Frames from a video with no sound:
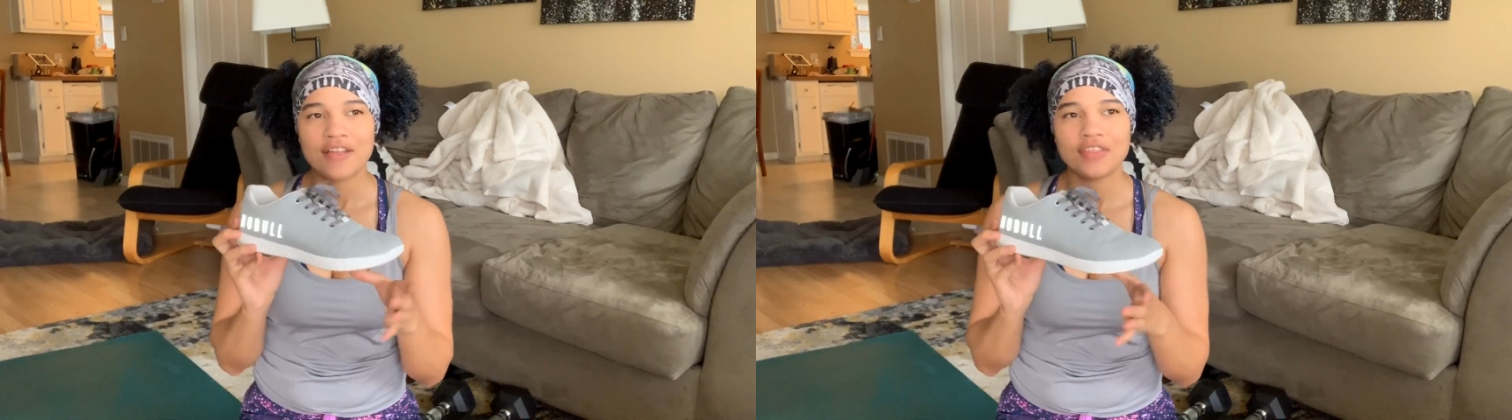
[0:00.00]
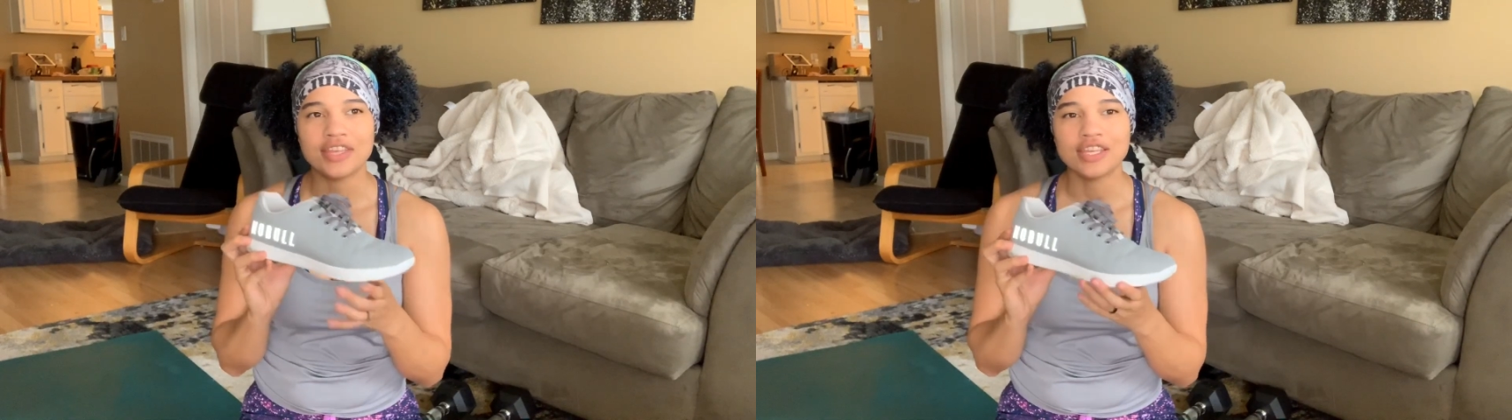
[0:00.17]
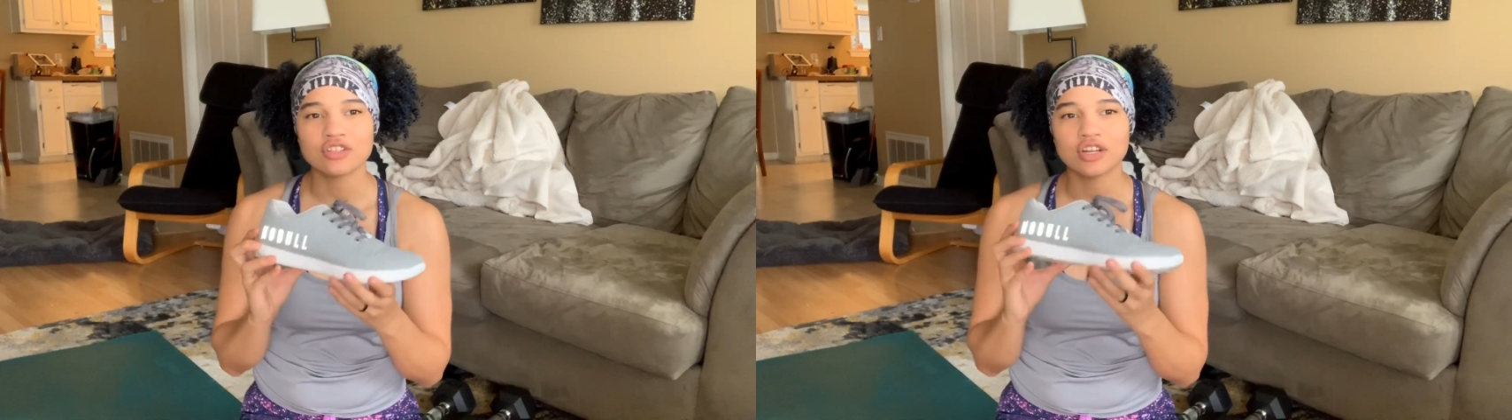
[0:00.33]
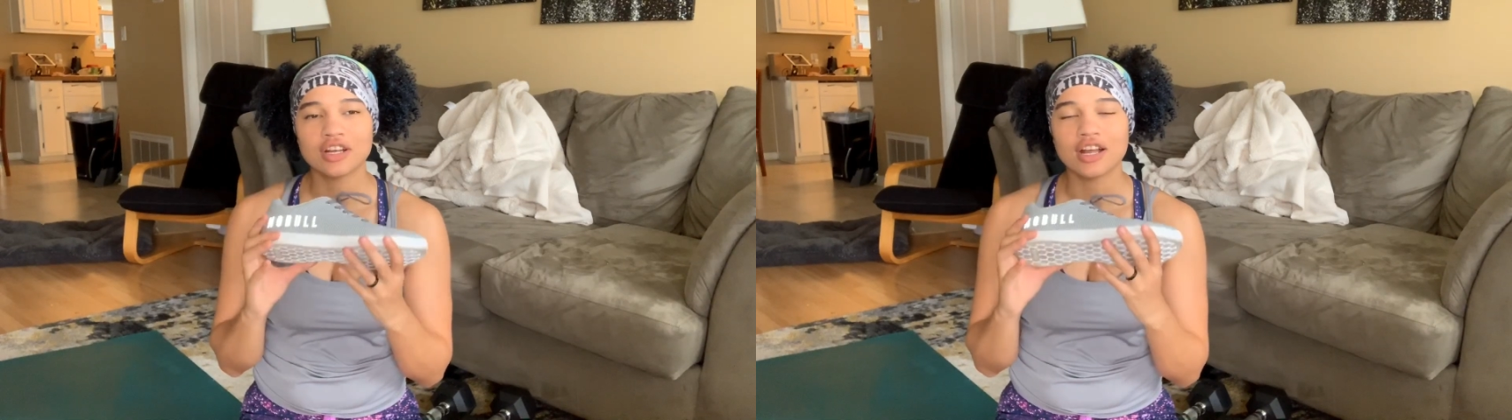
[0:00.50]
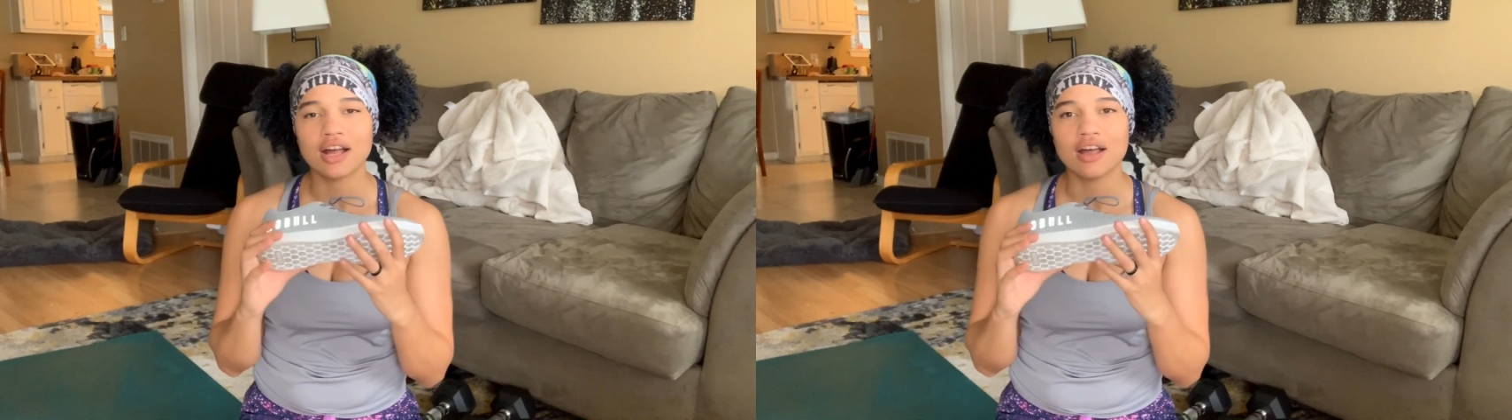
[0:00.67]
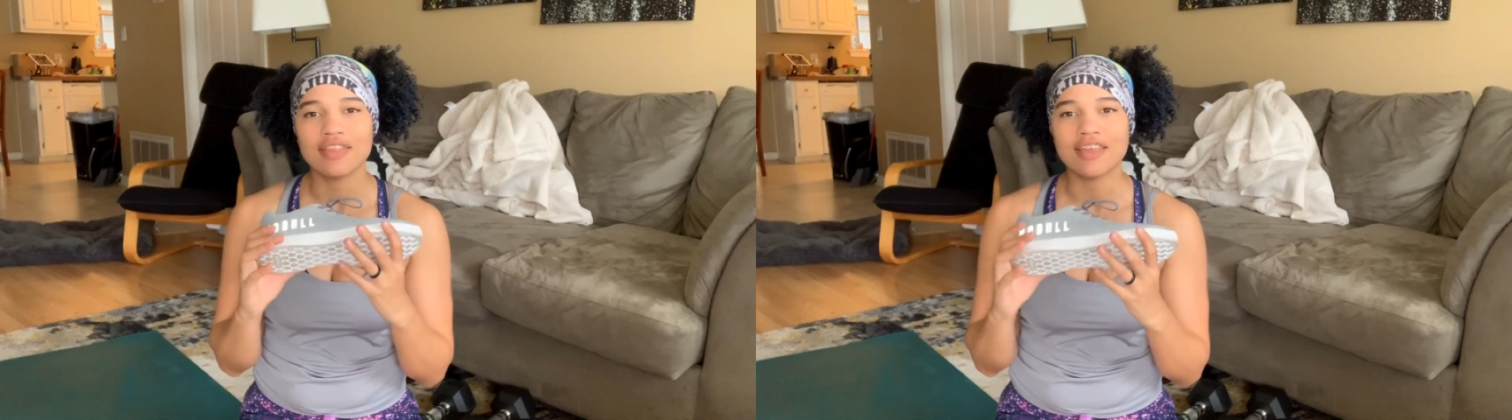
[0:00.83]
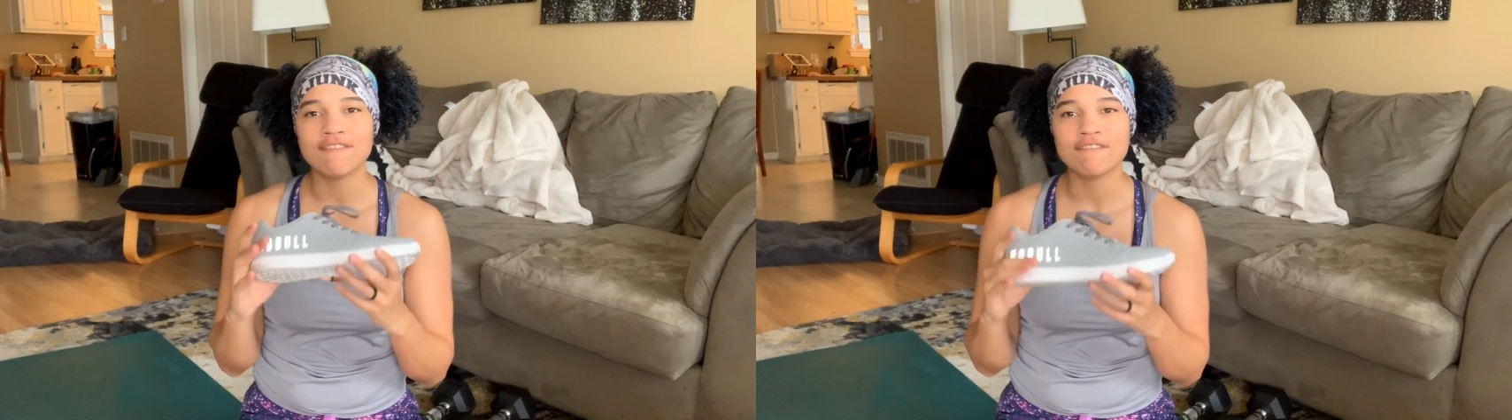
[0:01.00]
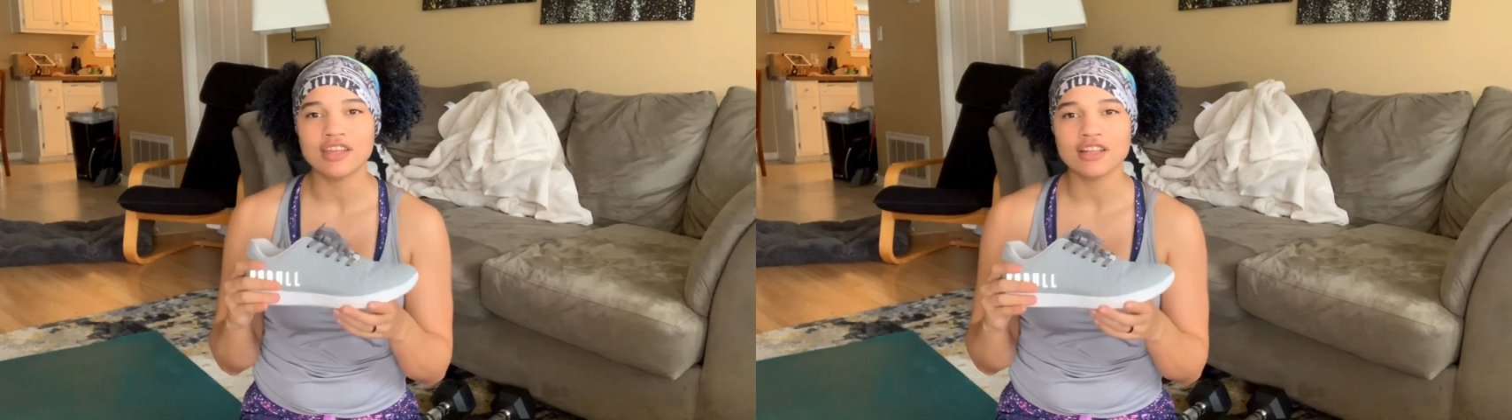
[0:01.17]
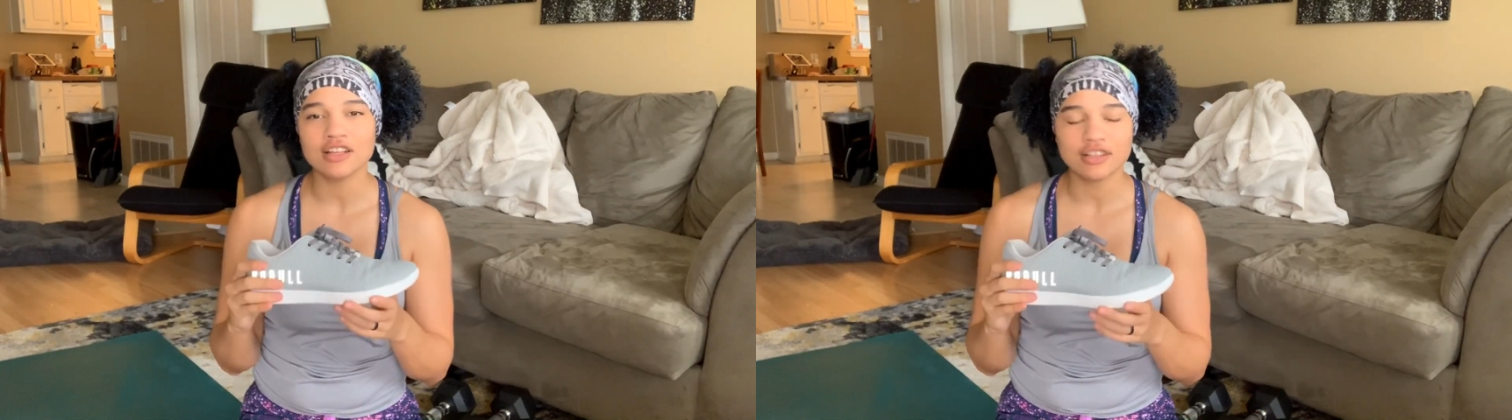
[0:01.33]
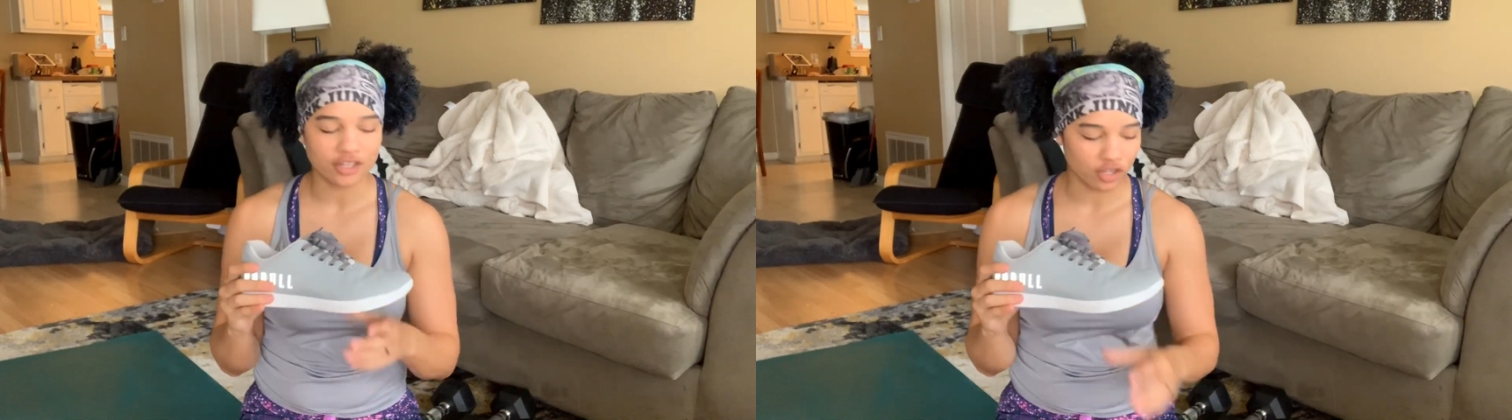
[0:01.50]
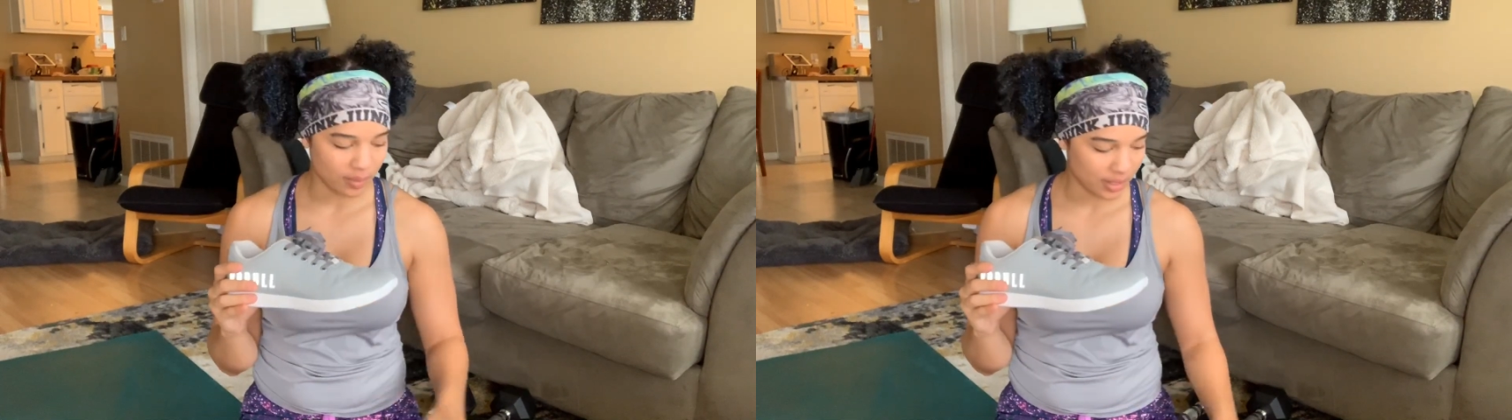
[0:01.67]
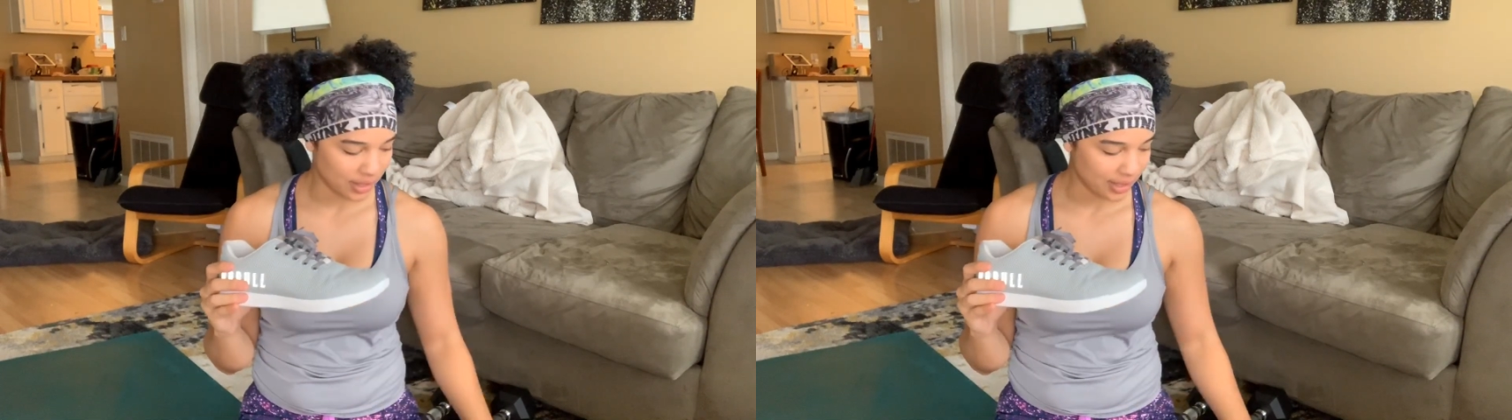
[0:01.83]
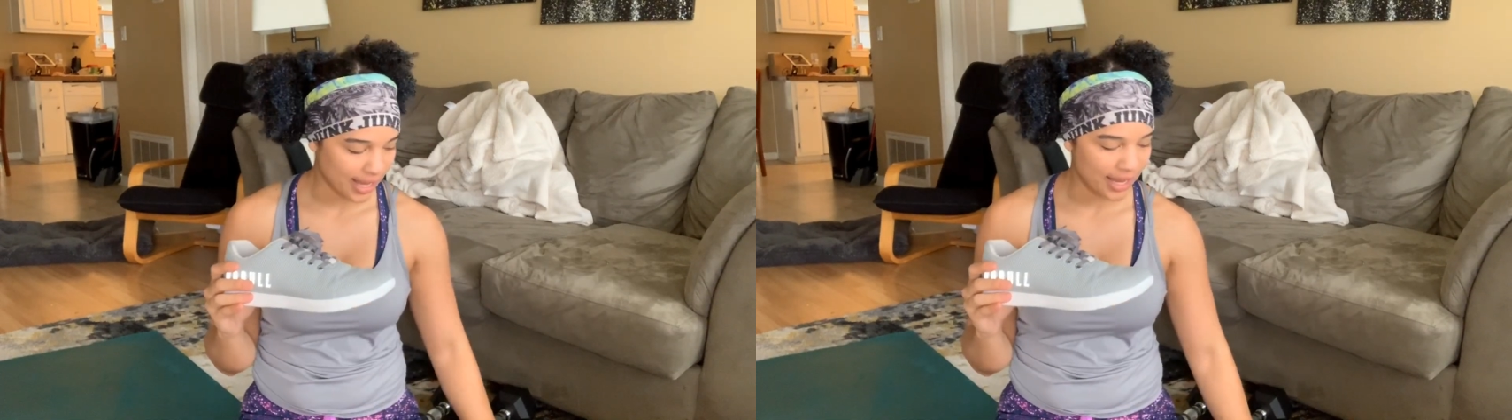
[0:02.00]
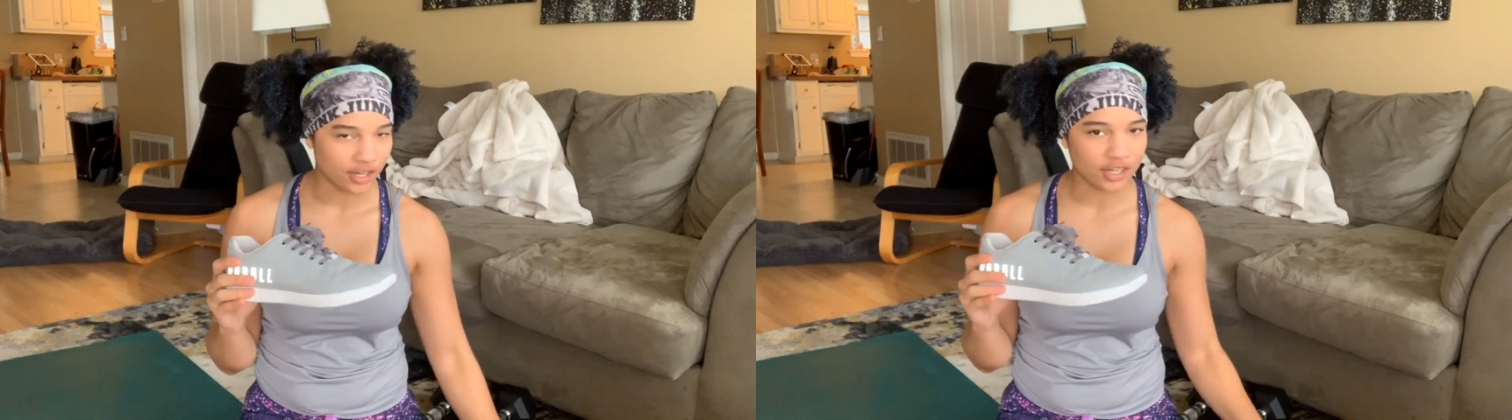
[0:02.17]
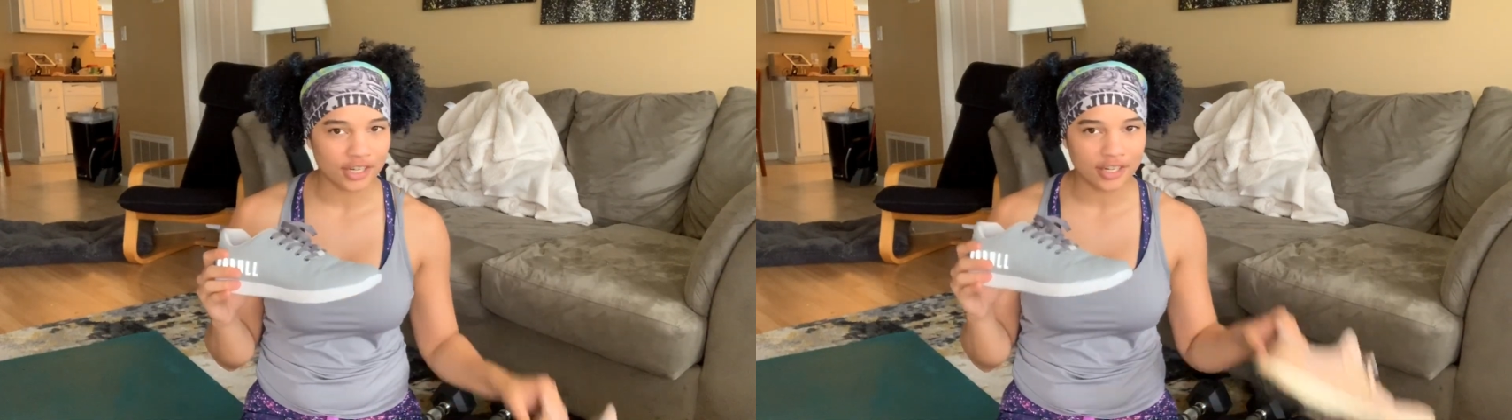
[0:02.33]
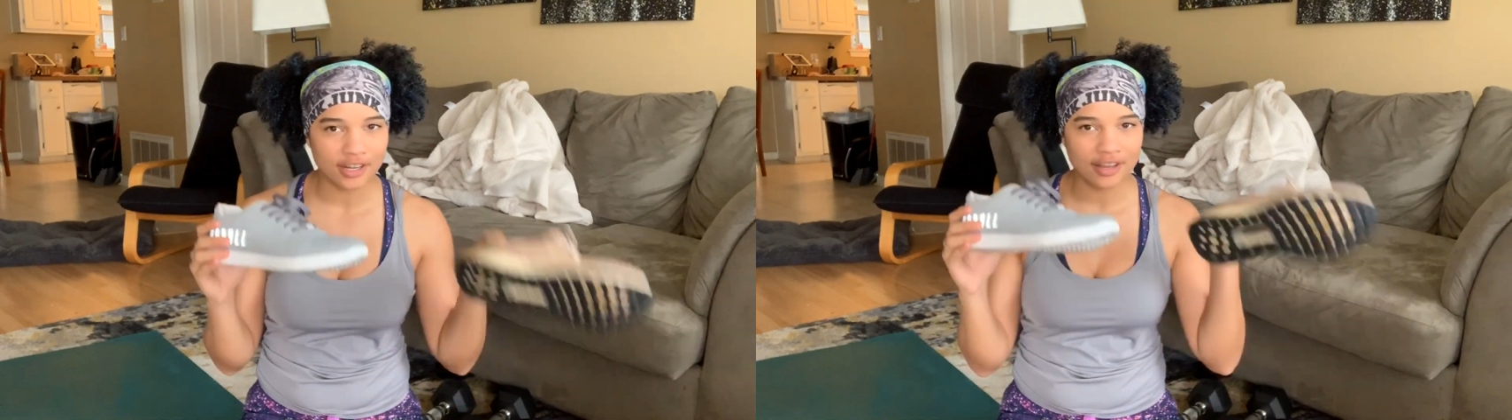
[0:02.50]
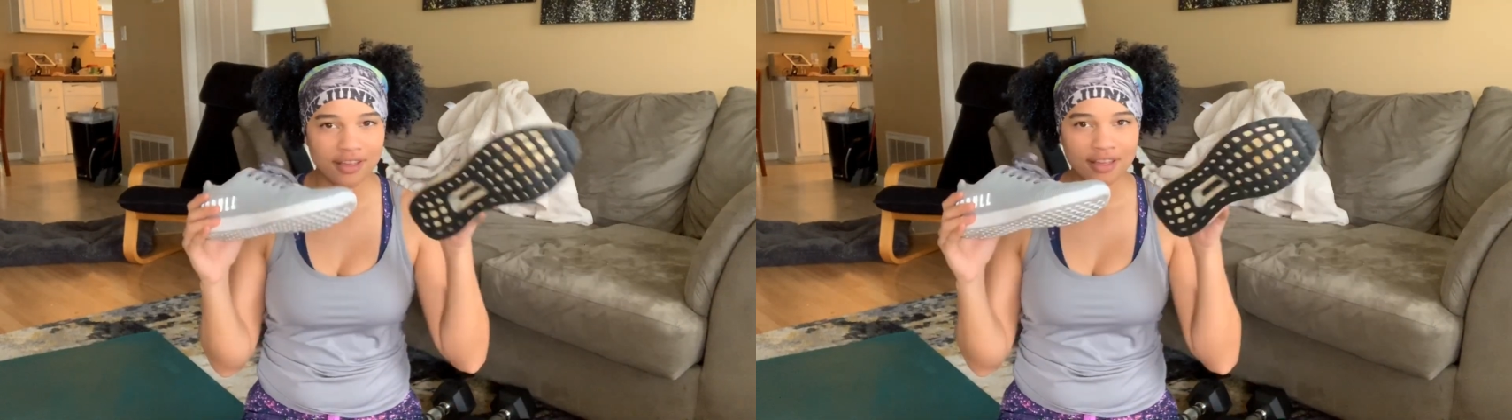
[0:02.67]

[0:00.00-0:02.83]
They feel a little bit lighter